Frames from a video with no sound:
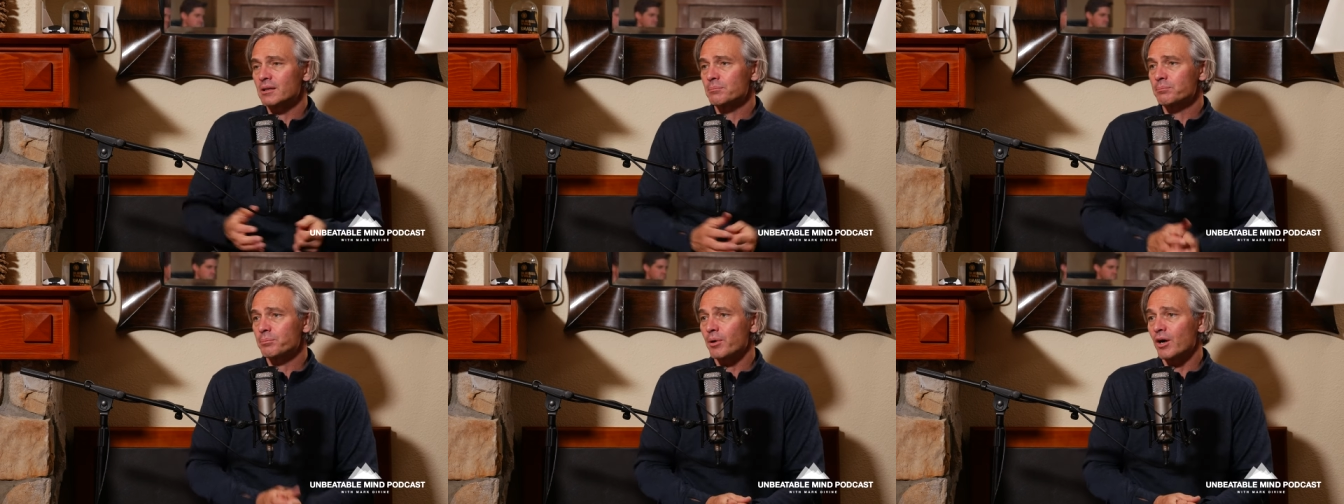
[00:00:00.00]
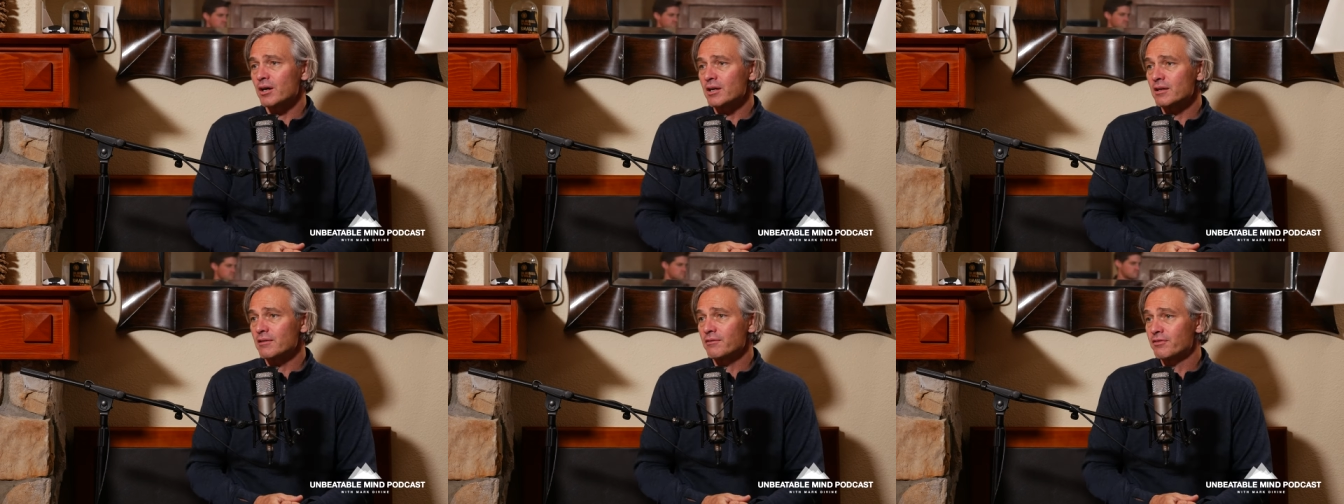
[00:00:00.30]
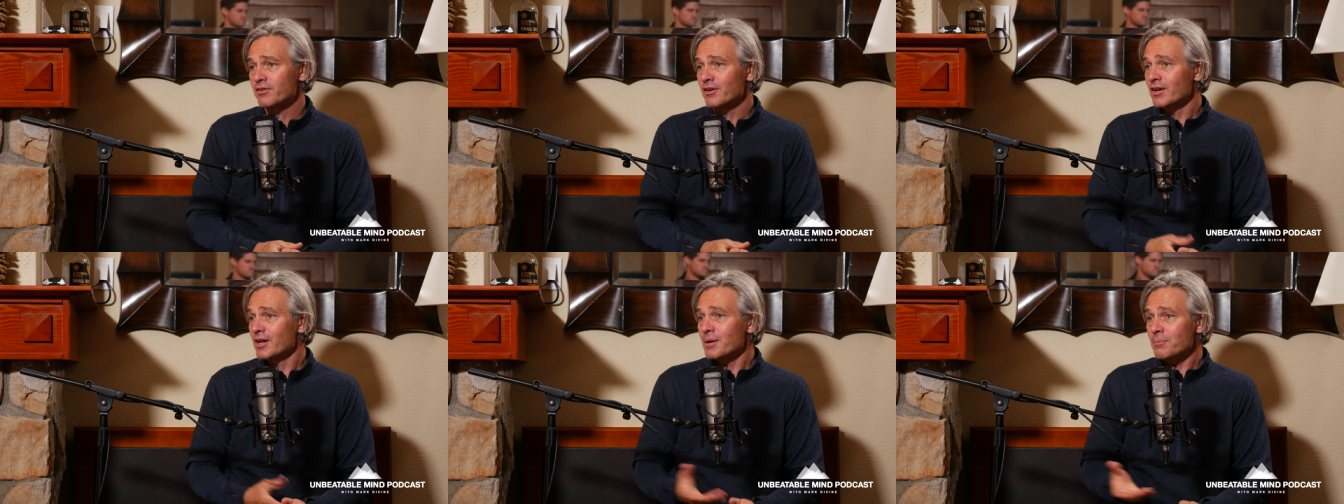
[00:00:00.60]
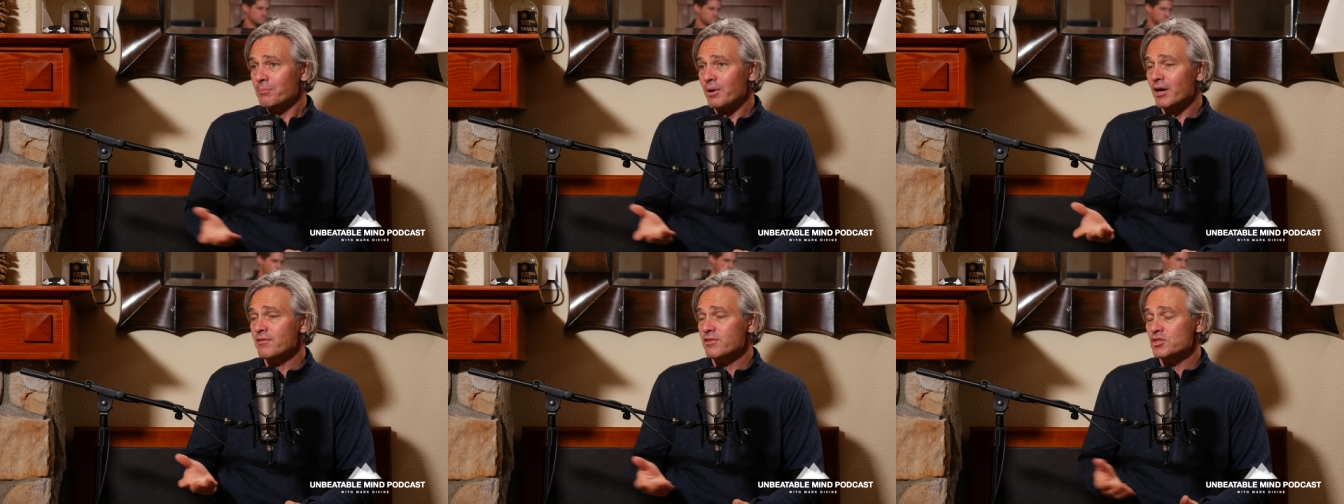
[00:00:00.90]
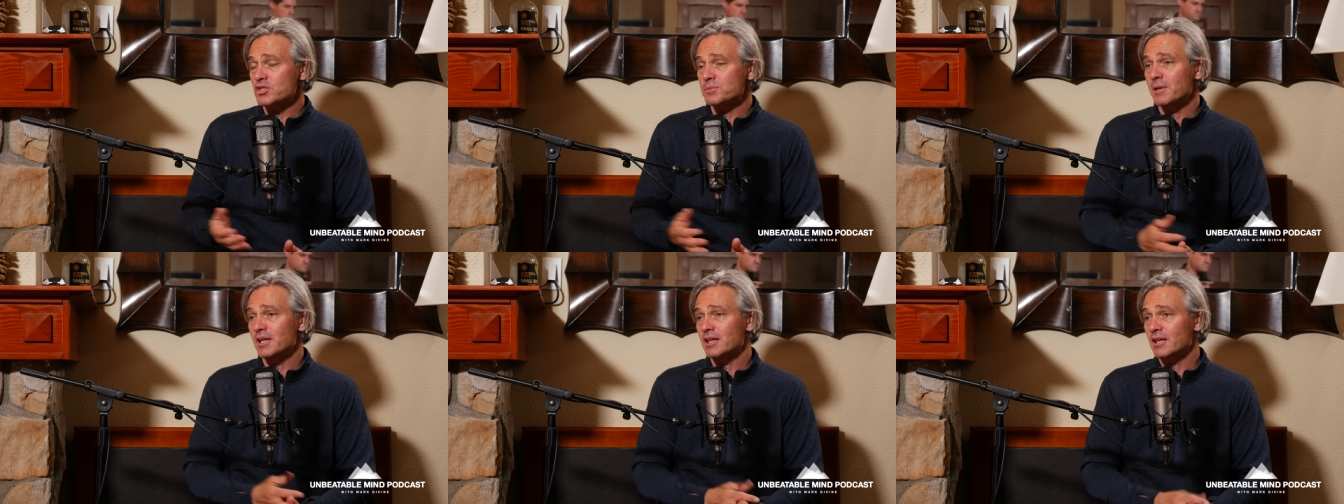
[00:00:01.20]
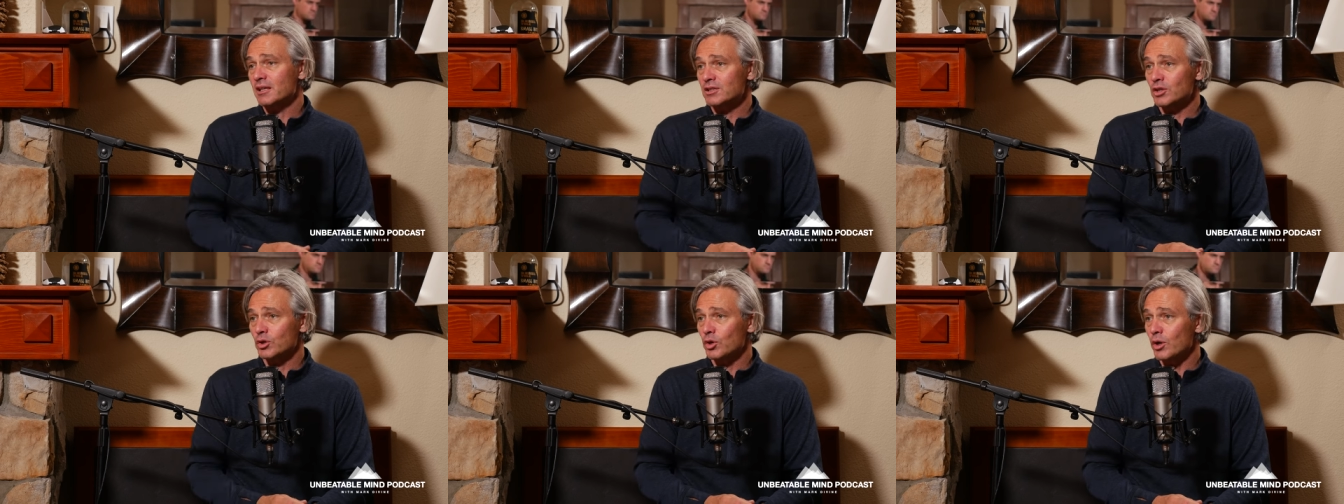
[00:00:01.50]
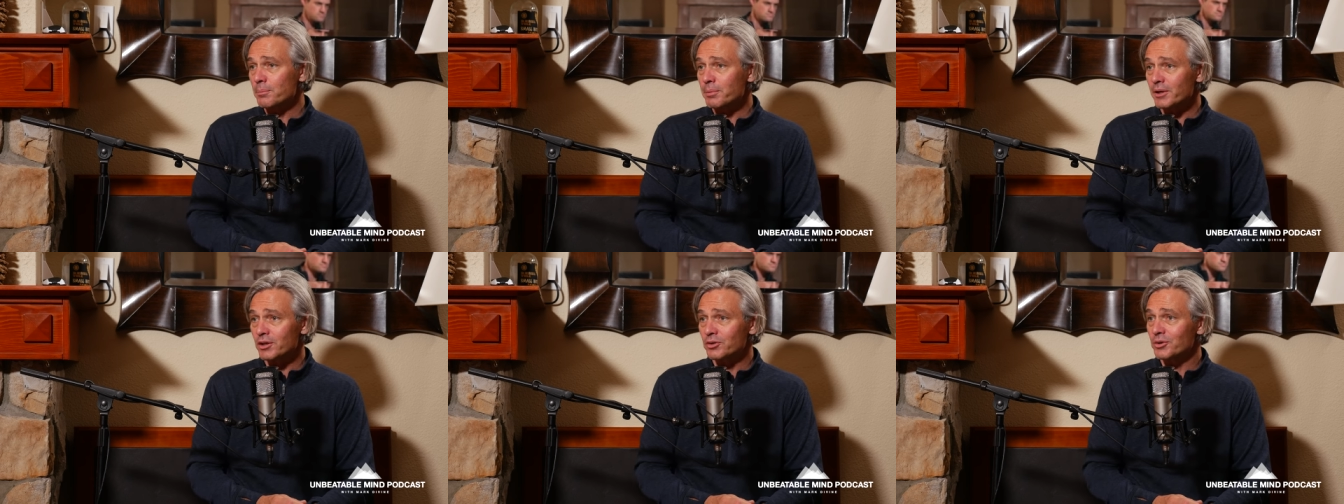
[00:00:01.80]
but part of part of the speaking to
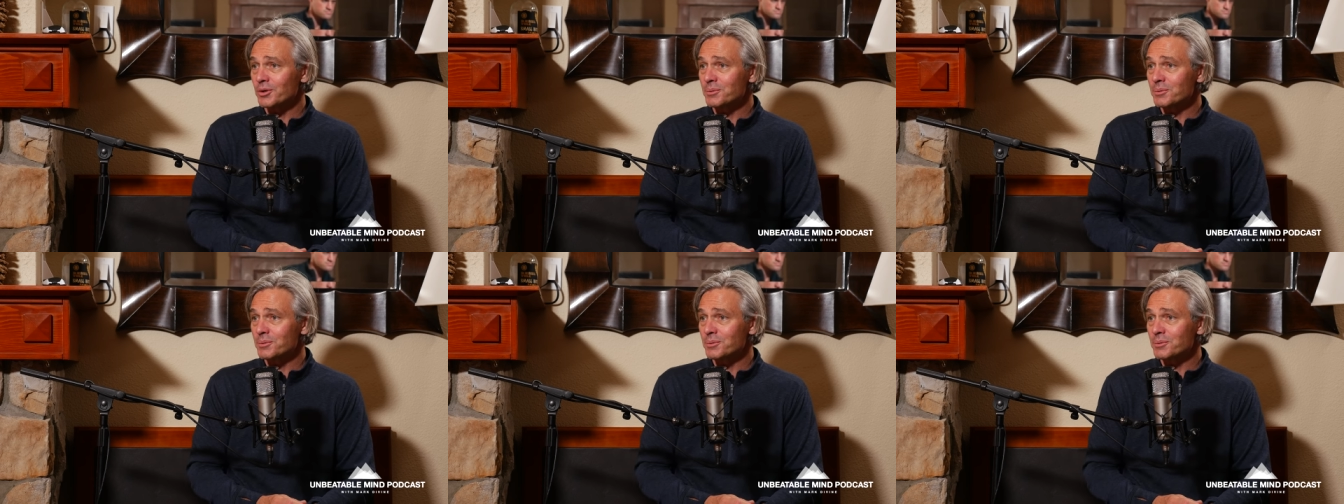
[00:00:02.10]
corporate